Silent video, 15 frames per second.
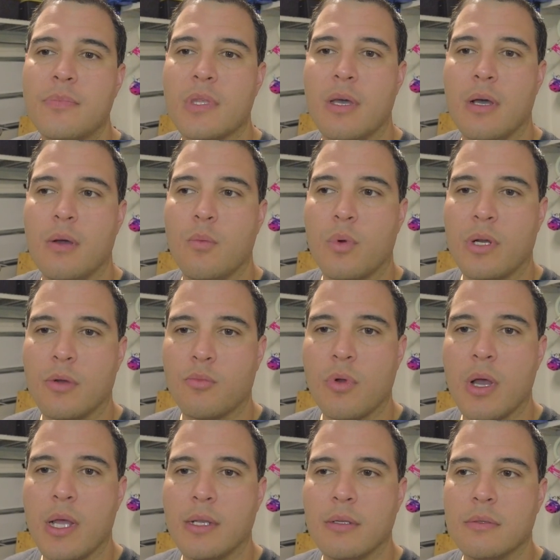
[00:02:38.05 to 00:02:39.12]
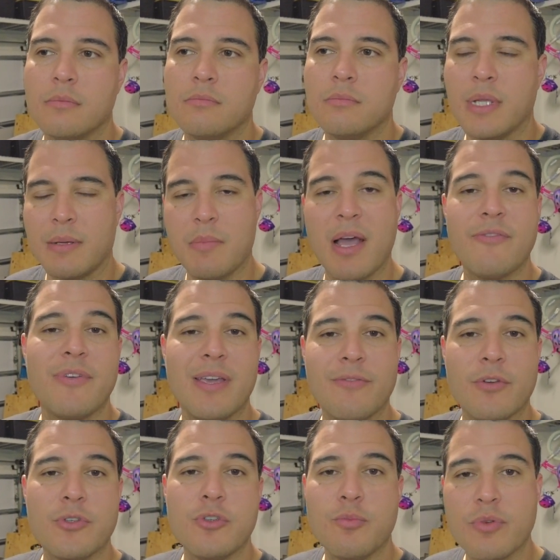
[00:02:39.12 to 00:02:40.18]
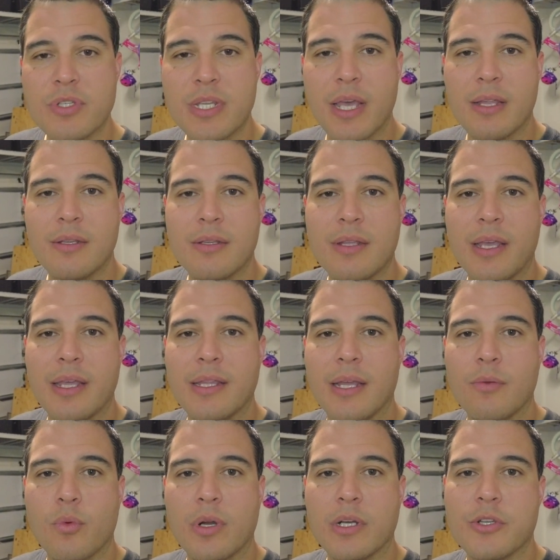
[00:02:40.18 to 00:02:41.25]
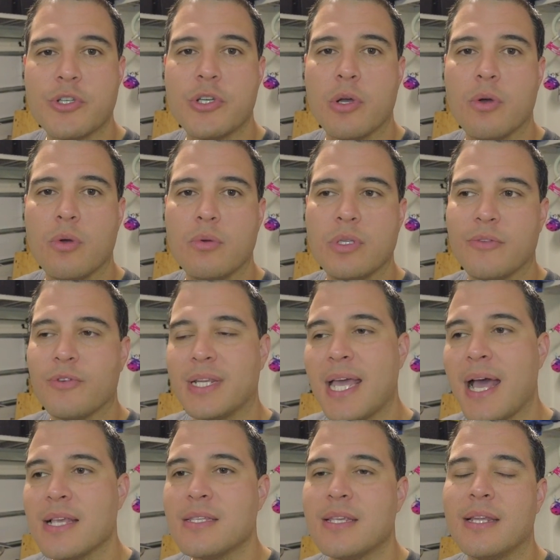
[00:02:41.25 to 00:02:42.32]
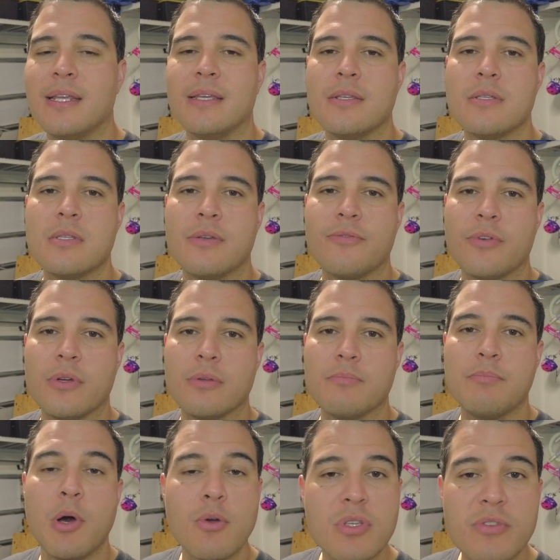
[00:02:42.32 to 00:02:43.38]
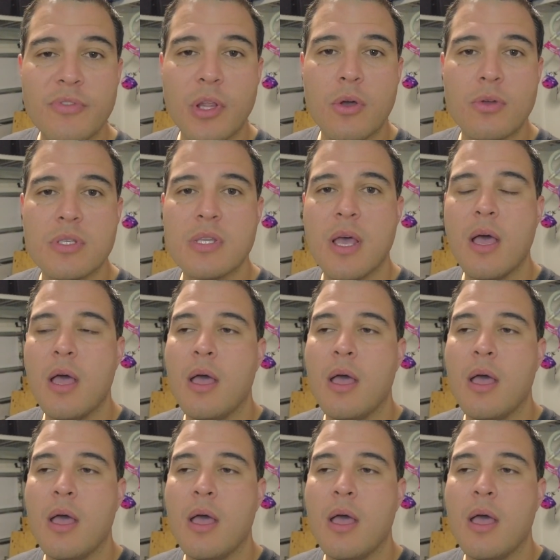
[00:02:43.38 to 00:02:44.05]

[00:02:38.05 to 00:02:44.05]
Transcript: We're gonna run like my favorite 2%, and then we're gonna show different gas settings, different post flows.